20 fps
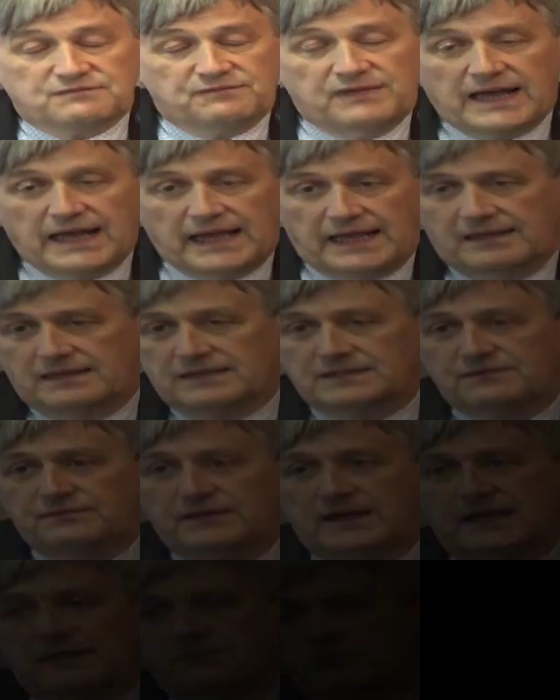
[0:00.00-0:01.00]
fine.
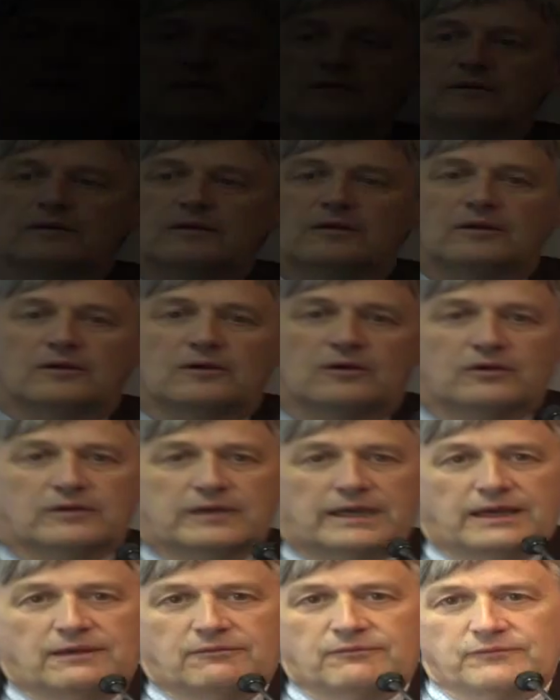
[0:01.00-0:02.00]

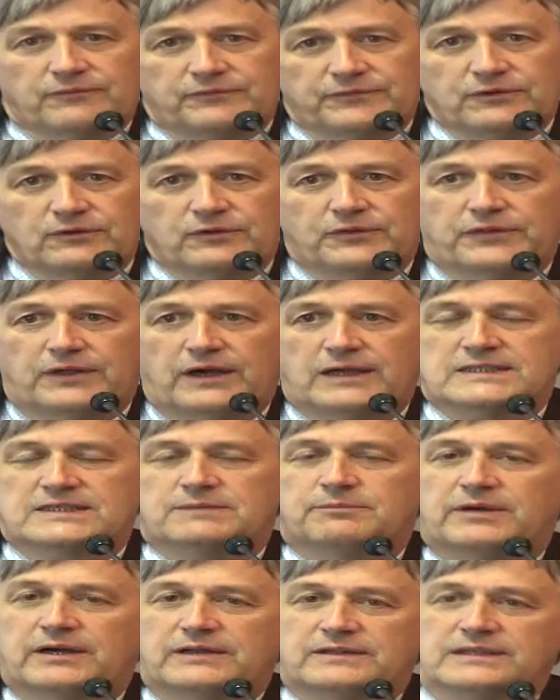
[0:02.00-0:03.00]
Okay, a few thoughts
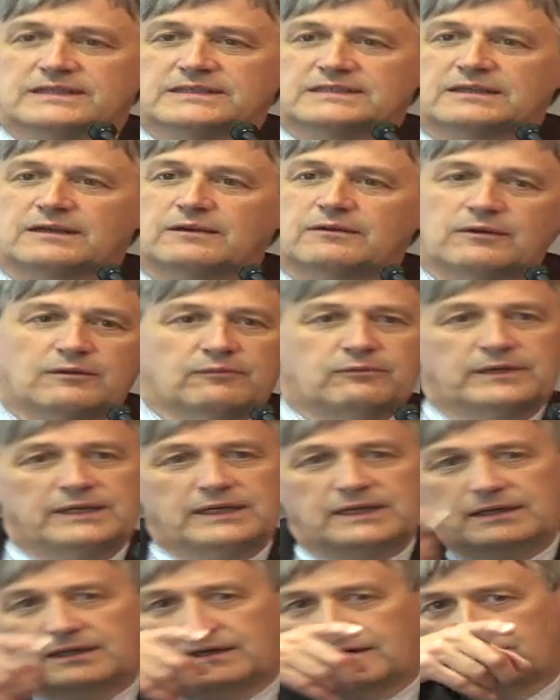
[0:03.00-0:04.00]
about this.
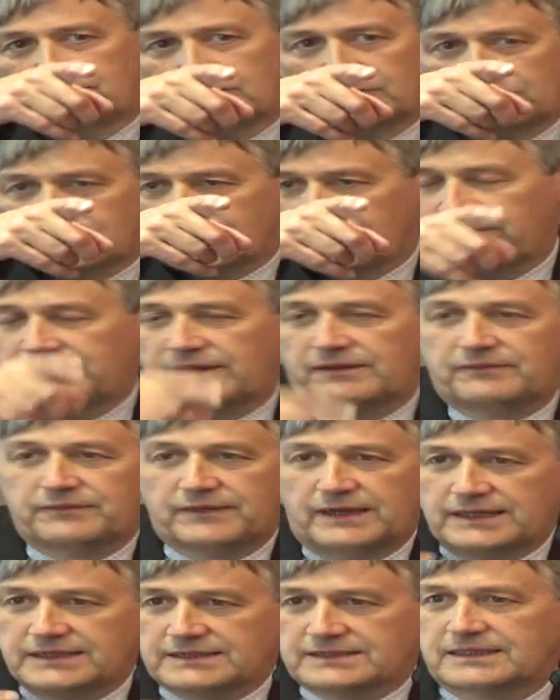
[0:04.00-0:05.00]
Stefan
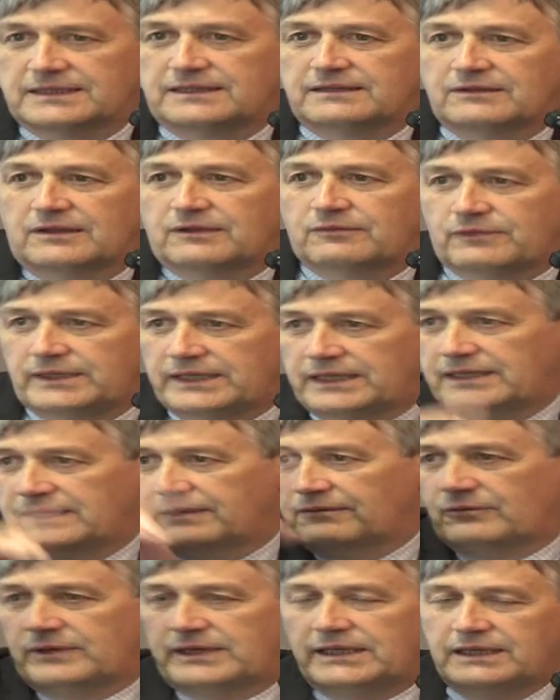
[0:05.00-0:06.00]
Freisen,
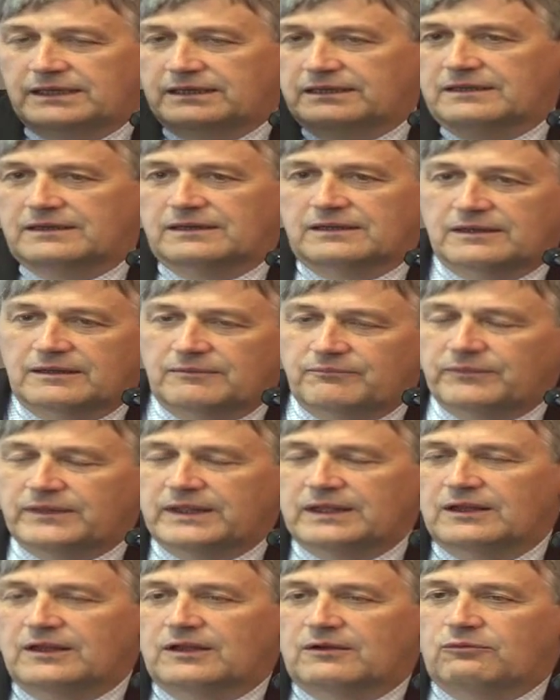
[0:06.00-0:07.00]
we
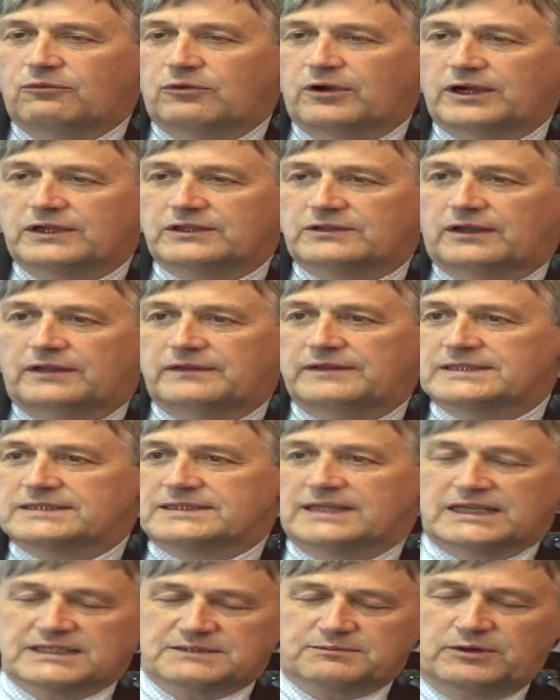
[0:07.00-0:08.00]
worked on
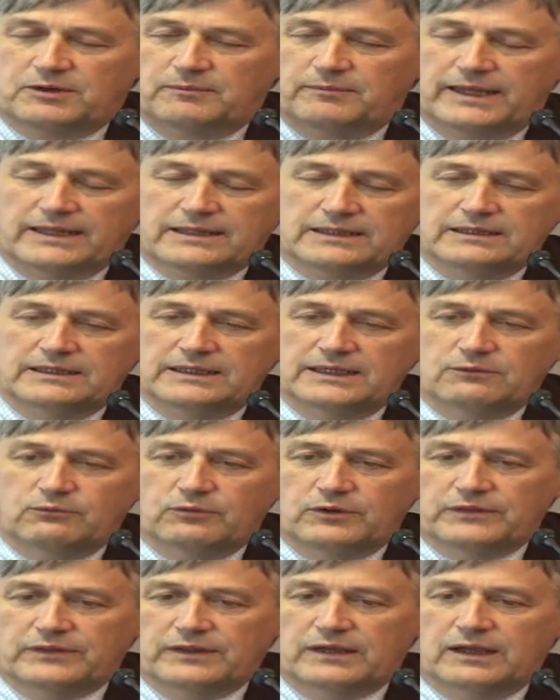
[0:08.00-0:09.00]
this experimentally
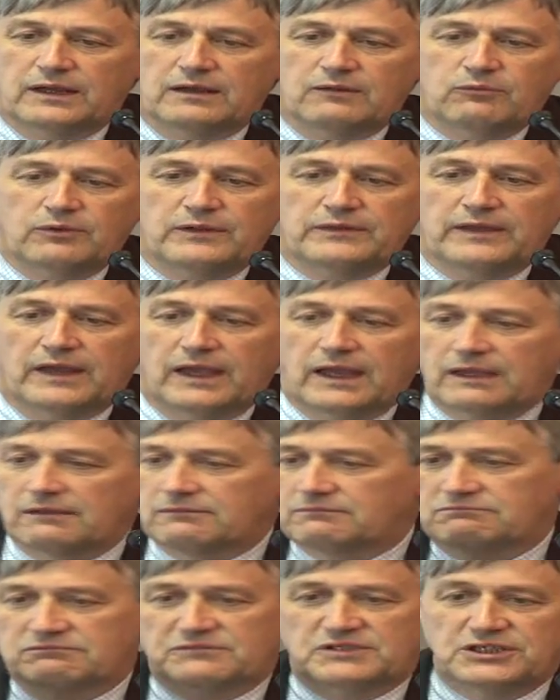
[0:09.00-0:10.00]
with
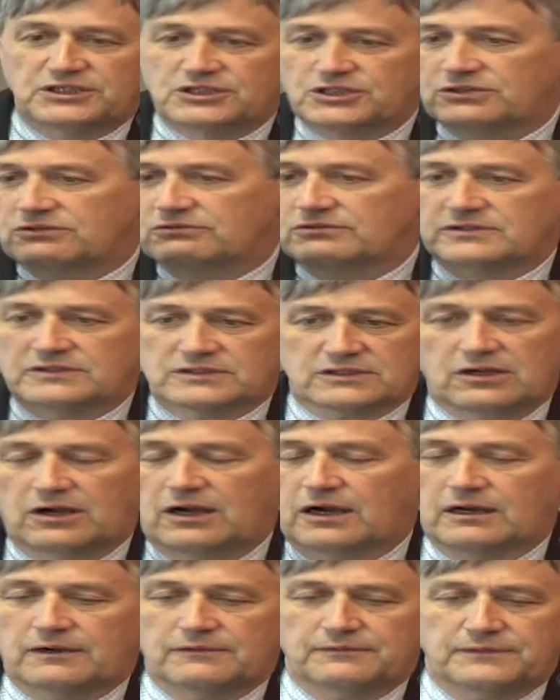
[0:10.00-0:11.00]
a tissue
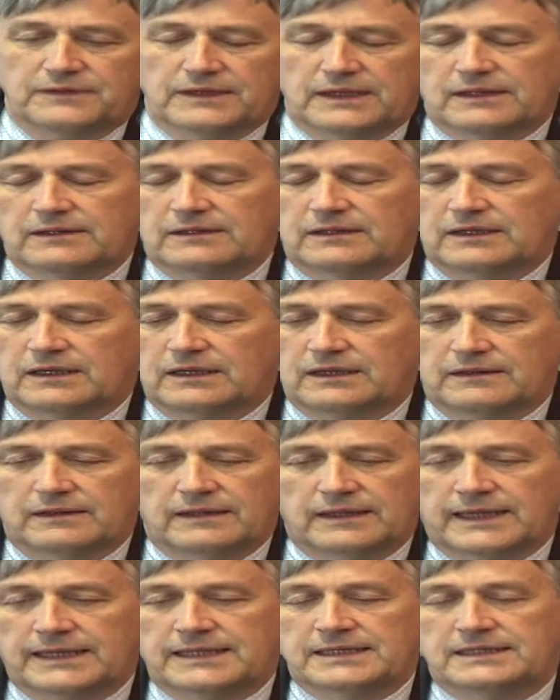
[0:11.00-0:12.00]
scarf in the
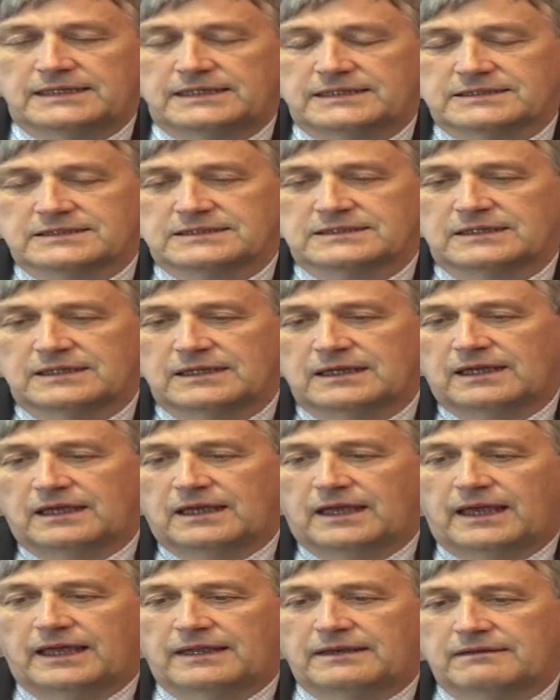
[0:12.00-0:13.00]
90s,
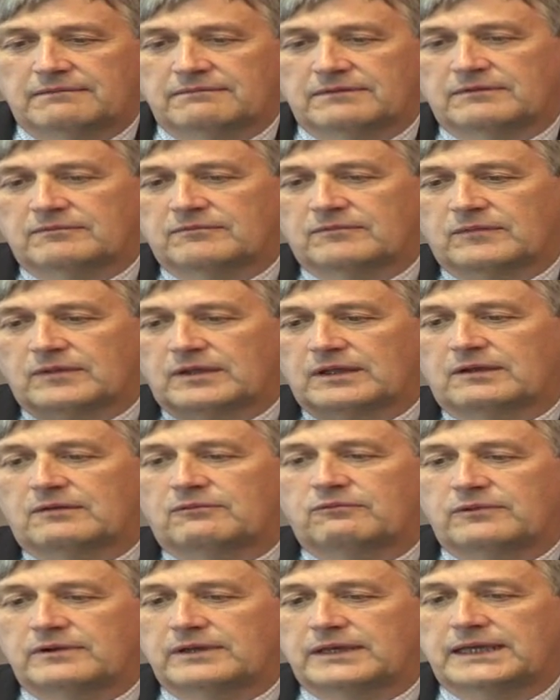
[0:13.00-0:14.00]

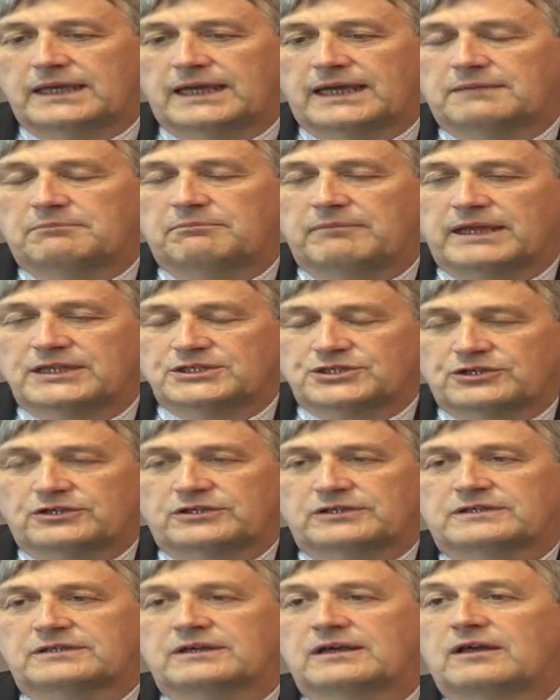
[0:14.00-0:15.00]
and we had
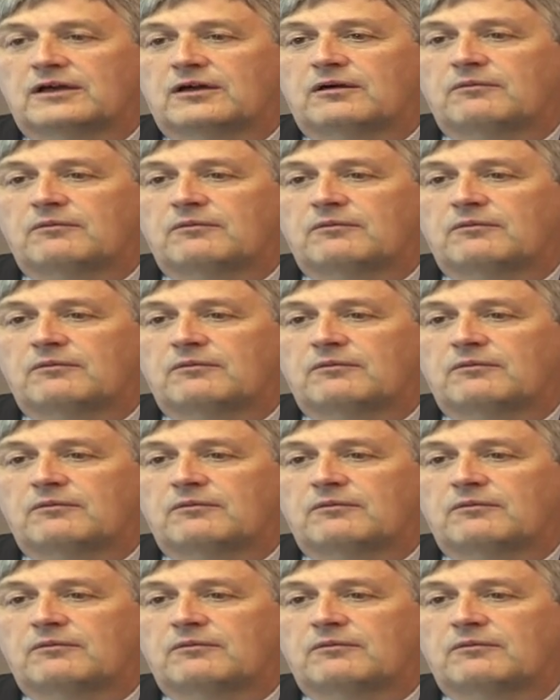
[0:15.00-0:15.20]
measured